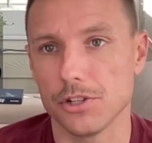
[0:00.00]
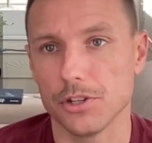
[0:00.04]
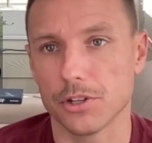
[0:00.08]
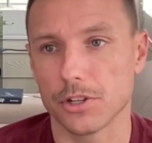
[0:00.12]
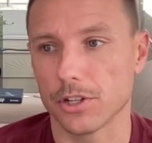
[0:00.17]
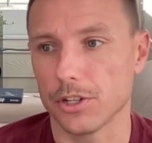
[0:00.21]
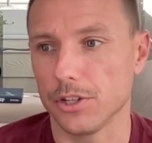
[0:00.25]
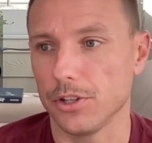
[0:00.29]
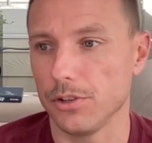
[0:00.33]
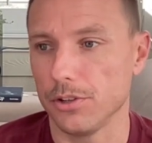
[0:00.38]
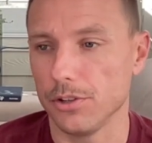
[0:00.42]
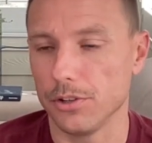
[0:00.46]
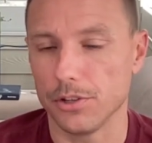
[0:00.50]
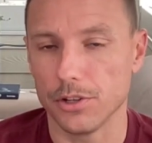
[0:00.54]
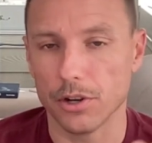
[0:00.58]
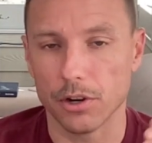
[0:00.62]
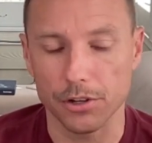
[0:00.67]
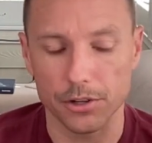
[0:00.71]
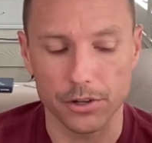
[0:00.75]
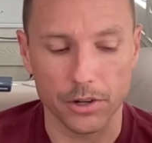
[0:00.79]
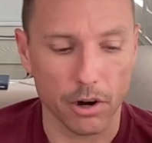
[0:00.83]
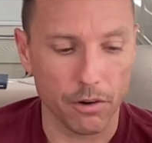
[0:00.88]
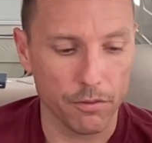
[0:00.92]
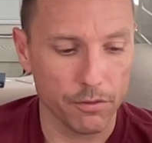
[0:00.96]
you
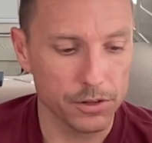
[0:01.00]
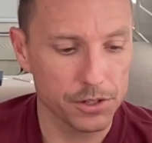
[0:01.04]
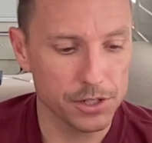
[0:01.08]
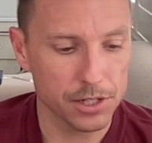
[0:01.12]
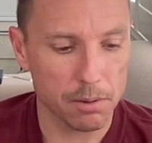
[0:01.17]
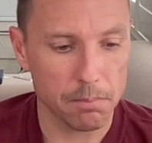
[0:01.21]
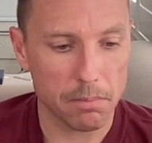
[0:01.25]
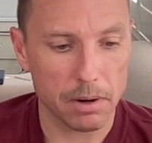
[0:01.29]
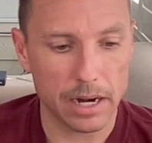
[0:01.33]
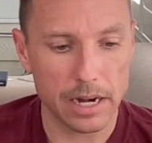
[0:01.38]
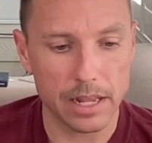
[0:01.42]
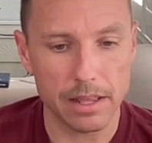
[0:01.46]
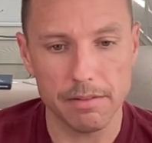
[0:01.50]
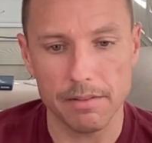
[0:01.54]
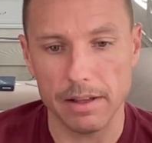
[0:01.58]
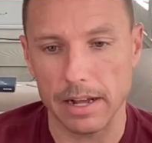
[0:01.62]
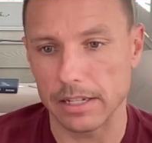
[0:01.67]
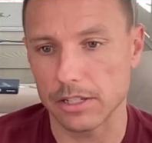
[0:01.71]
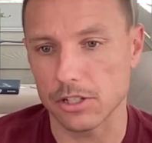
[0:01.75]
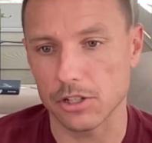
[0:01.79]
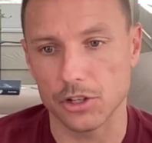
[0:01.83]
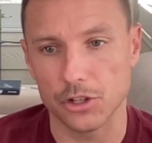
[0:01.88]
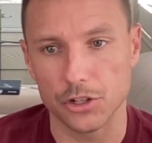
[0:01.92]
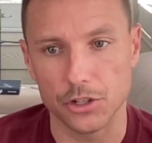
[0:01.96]
go for somebody
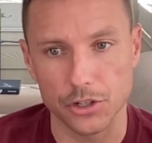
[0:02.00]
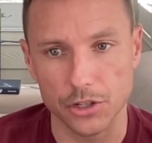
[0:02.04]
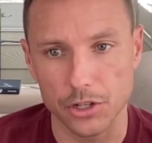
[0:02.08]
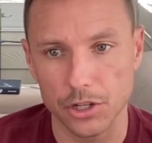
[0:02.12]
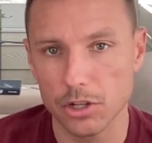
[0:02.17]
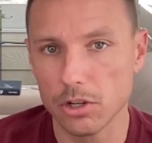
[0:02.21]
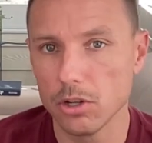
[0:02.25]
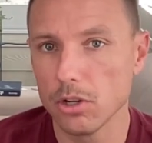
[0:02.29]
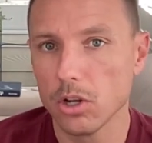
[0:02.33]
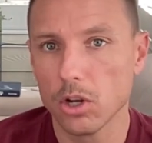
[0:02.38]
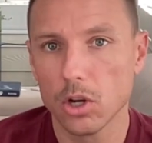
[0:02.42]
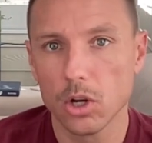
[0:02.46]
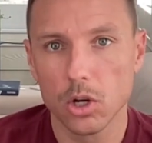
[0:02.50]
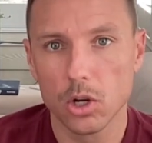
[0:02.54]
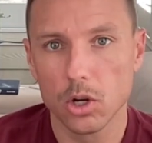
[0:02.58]
that's good